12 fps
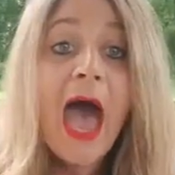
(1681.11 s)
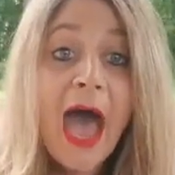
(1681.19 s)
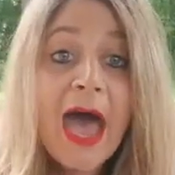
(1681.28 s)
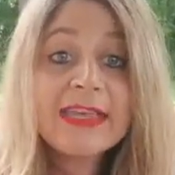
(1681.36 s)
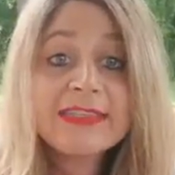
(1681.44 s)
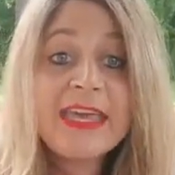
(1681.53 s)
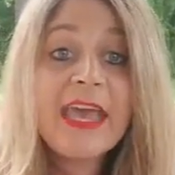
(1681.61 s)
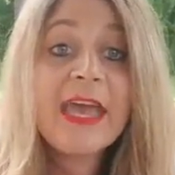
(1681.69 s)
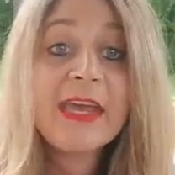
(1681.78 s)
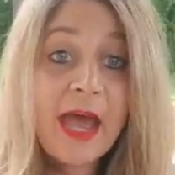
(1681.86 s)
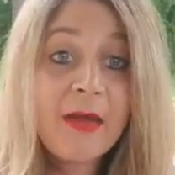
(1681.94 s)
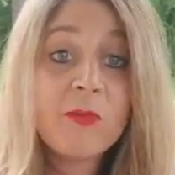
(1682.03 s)
I
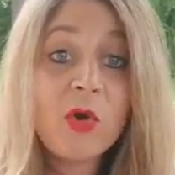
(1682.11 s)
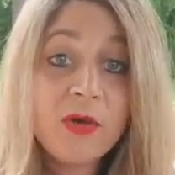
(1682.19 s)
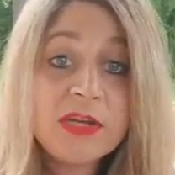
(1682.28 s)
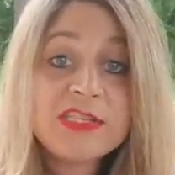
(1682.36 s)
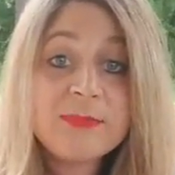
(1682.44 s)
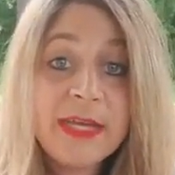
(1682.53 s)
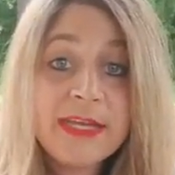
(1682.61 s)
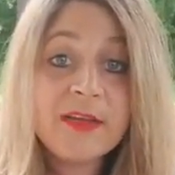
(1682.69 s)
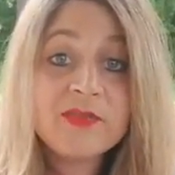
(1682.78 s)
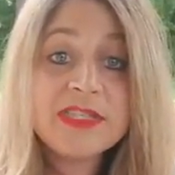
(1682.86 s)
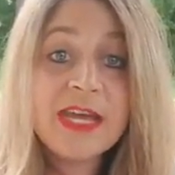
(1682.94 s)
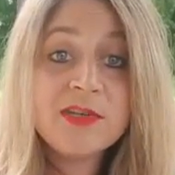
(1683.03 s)
said I'm going to speak
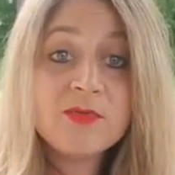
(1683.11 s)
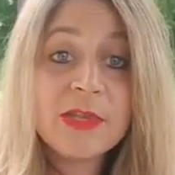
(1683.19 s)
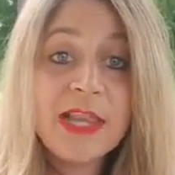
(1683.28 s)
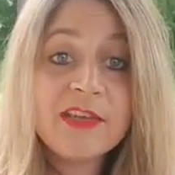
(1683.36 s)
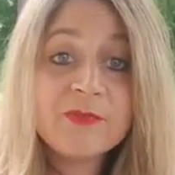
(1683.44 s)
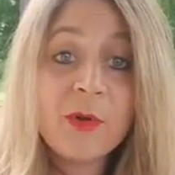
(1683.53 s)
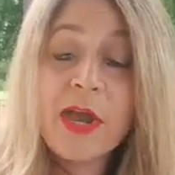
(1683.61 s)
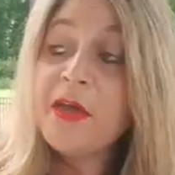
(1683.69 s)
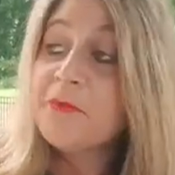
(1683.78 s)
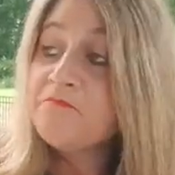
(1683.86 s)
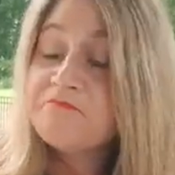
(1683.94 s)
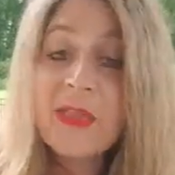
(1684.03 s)
on stage with Les
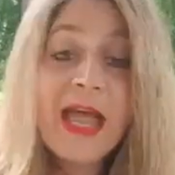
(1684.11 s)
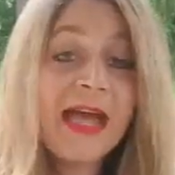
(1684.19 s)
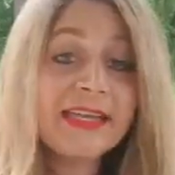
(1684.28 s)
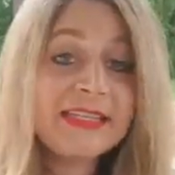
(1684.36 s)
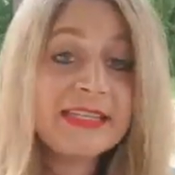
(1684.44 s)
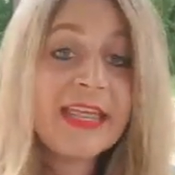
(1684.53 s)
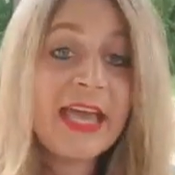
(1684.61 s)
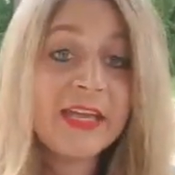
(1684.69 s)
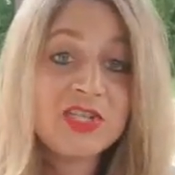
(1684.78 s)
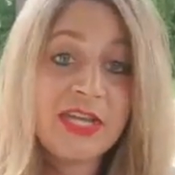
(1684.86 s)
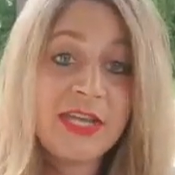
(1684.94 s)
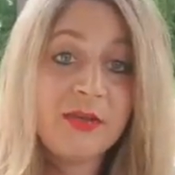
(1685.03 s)
Brown. I did that
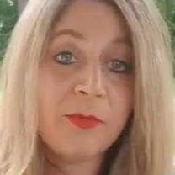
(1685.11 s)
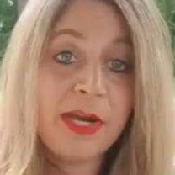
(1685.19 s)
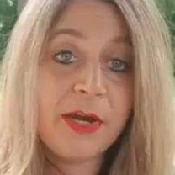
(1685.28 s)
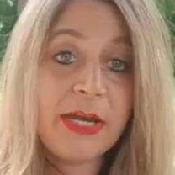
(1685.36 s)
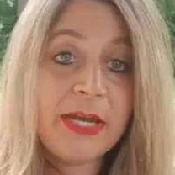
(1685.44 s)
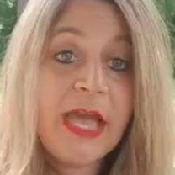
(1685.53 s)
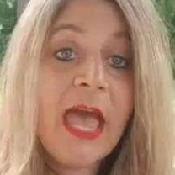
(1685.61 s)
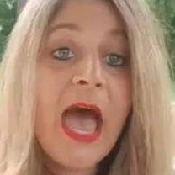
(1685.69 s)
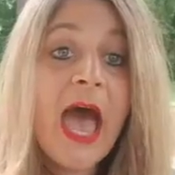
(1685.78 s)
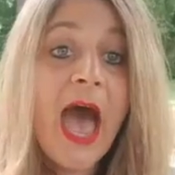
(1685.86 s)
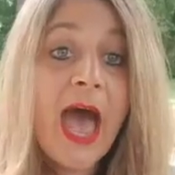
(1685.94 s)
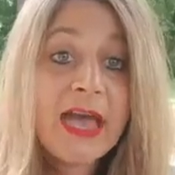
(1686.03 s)
in January.
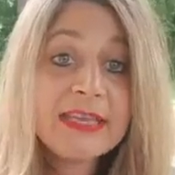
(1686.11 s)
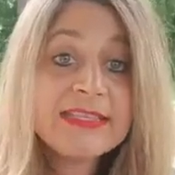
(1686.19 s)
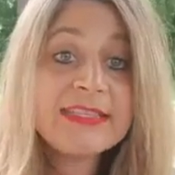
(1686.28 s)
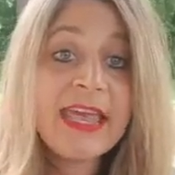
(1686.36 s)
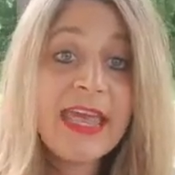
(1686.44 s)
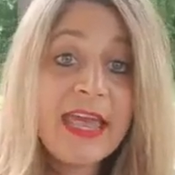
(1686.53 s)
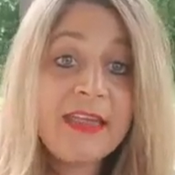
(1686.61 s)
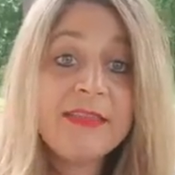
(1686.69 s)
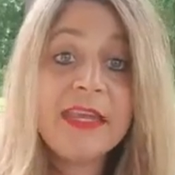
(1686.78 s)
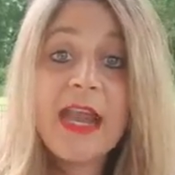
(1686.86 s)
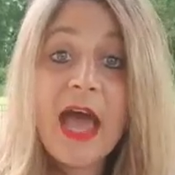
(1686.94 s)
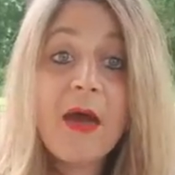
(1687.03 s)
I said
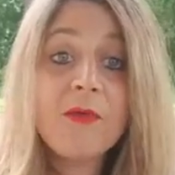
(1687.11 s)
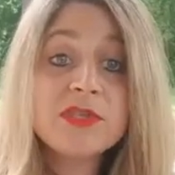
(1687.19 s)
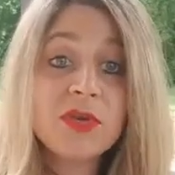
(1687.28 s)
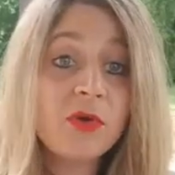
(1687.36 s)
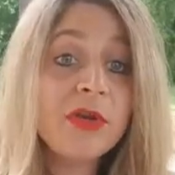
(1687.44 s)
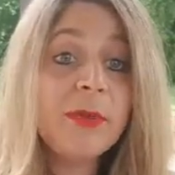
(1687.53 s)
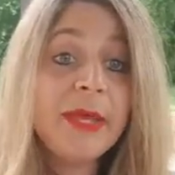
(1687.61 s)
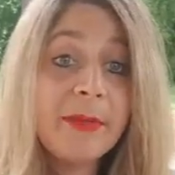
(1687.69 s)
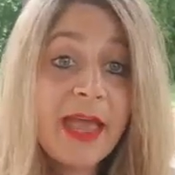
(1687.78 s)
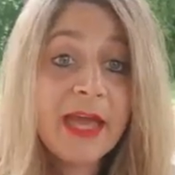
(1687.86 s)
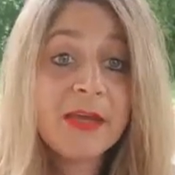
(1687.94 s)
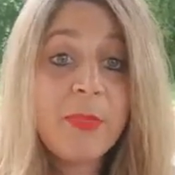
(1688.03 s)
that I was going to be a
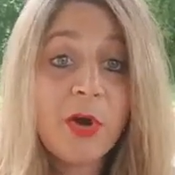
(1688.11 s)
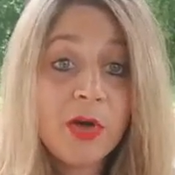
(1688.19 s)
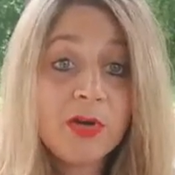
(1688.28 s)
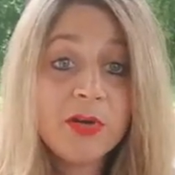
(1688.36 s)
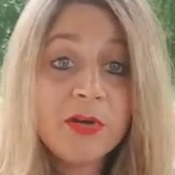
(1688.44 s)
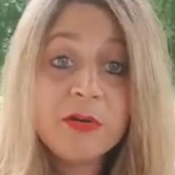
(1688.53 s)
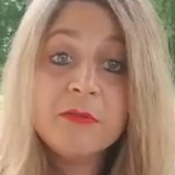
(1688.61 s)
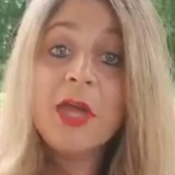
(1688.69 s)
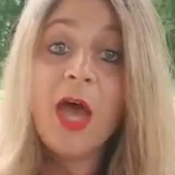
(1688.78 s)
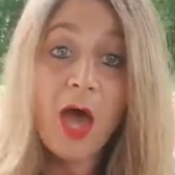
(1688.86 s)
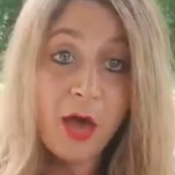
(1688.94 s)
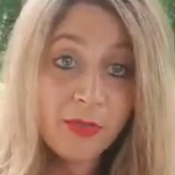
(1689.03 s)
platinum partner,
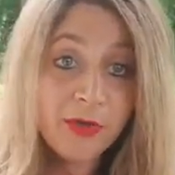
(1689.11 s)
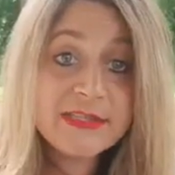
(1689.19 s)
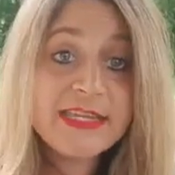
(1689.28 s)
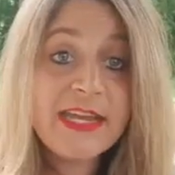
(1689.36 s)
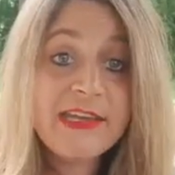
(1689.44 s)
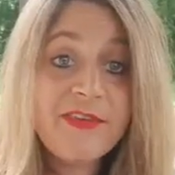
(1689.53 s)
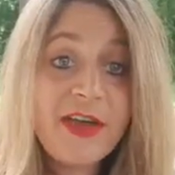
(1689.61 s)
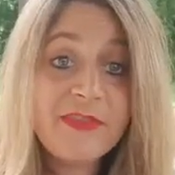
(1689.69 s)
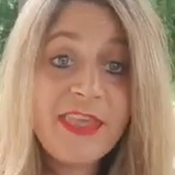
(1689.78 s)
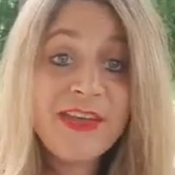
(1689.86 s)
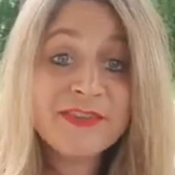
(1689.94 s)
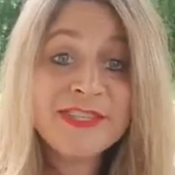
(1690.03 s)
although it's
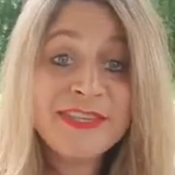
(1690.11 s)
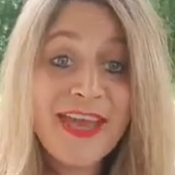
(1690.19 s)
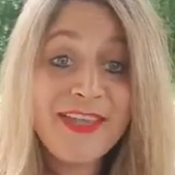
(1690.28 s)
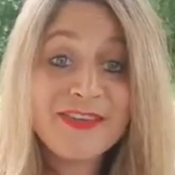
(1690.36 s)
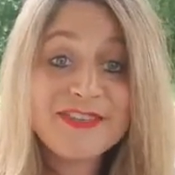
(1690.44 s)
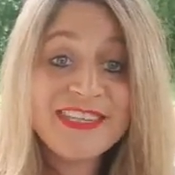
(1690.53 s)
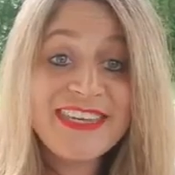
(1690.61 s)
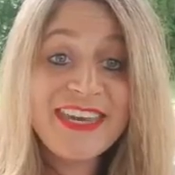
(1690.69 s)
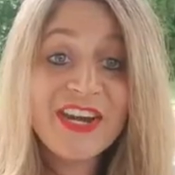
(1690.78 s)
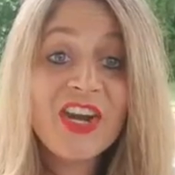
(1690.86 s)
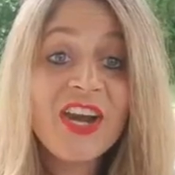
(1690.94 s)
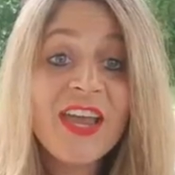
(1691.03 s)
$85,000 a
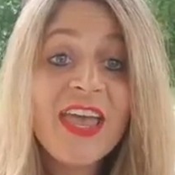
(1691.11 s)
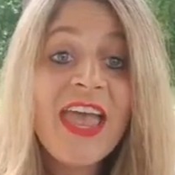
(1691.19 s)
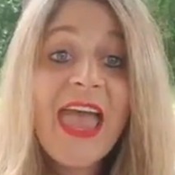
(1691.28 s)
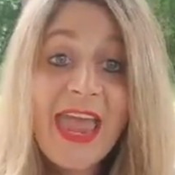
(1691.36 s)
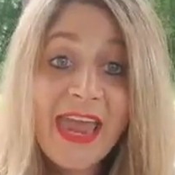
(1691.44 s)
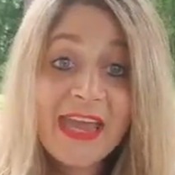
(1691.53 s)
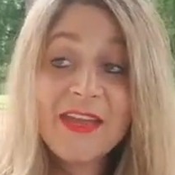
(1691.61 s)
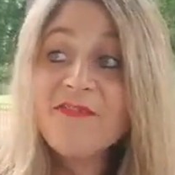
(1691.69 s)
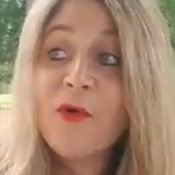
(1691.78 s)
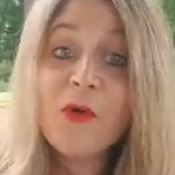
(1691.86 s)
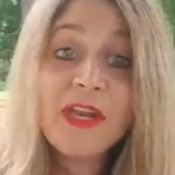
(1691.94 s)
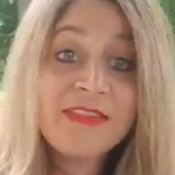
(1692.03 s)
year
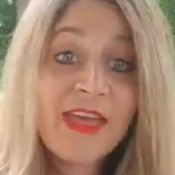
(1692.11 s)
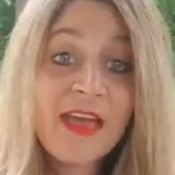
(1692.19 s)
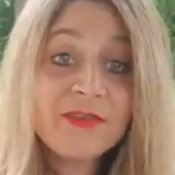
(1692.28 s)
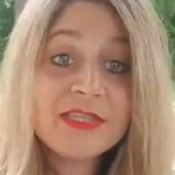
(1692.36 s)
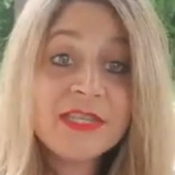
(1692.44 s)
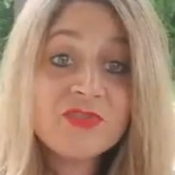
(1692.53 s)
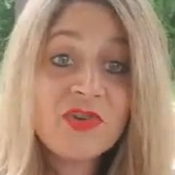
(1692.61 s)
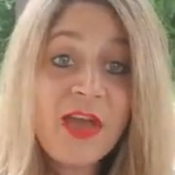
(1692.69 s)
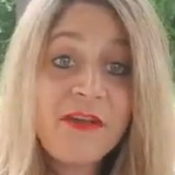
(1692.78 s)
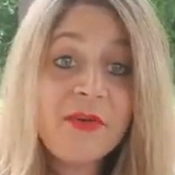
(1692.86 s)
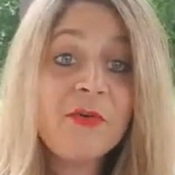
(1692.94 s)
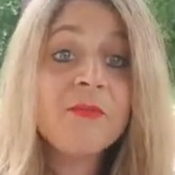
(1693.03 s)
and $40,000 in
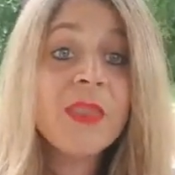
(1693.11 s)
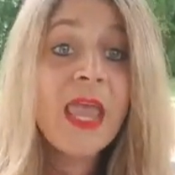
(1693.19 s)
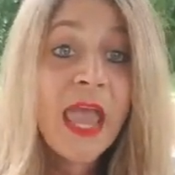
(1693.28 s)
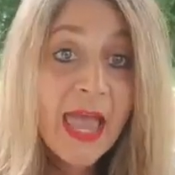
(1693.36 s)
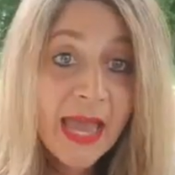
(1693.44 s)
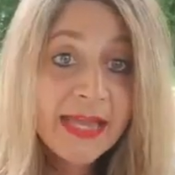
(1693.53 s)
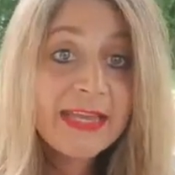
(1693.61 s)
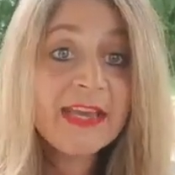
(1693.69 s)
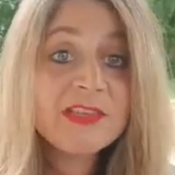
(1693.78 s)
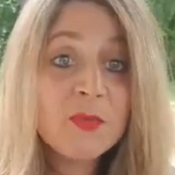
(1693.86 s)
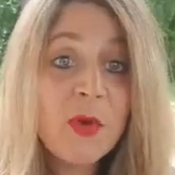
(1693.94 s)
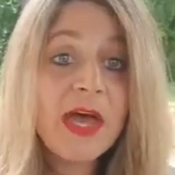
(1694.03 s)
travel. And
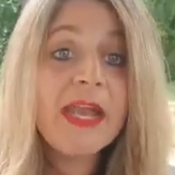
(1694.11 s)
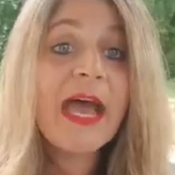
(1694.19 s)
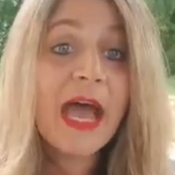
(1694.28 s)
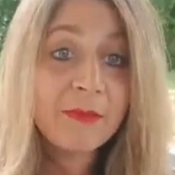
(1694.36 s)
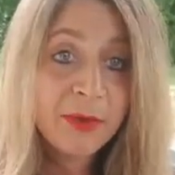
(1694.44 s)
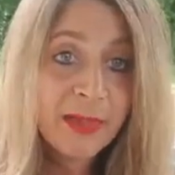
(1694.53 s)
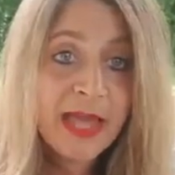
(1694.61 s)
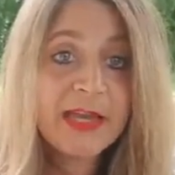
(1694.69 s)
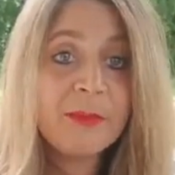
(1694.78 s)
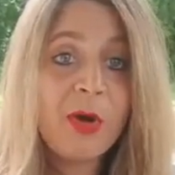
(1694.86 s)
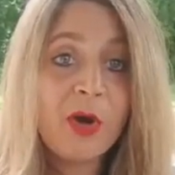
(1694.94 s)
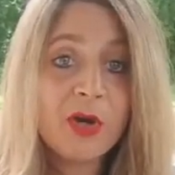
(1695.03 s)
guess what? I'm a
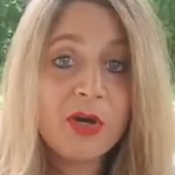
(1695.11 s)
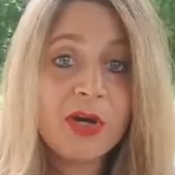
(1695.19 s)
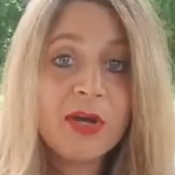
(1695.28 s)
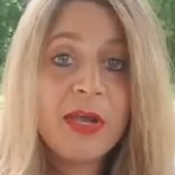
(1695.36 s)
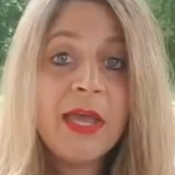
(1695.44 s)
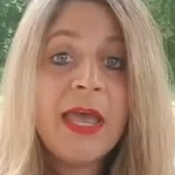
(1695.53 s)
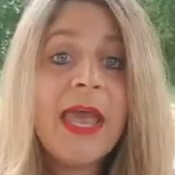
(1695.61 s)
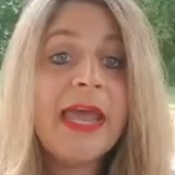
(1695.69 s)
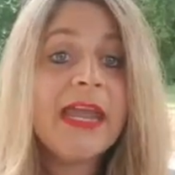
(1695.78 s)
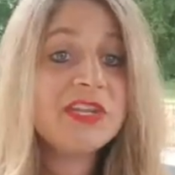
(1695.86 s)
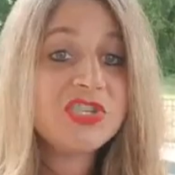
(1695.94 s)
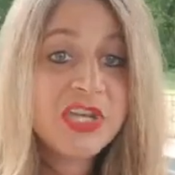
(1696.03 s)
platinum partner.
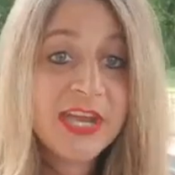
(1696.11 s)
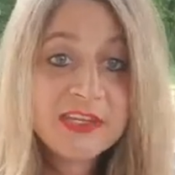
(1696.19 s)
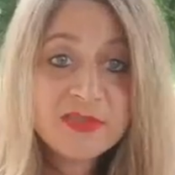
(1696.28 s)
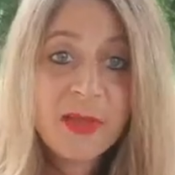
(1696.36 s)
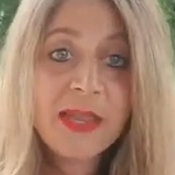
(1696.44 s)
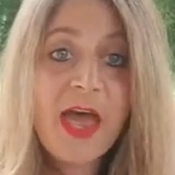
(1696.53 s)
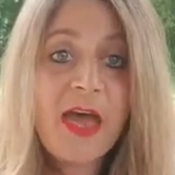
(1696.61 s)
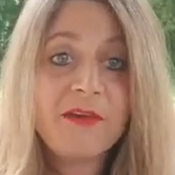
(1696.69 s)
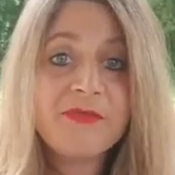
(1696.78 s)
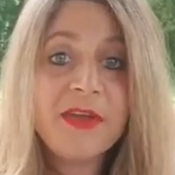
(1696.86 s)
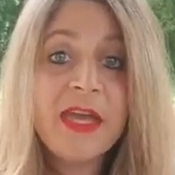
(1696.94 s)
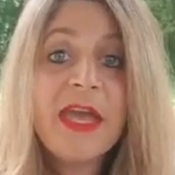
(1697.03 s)
It has changed my life.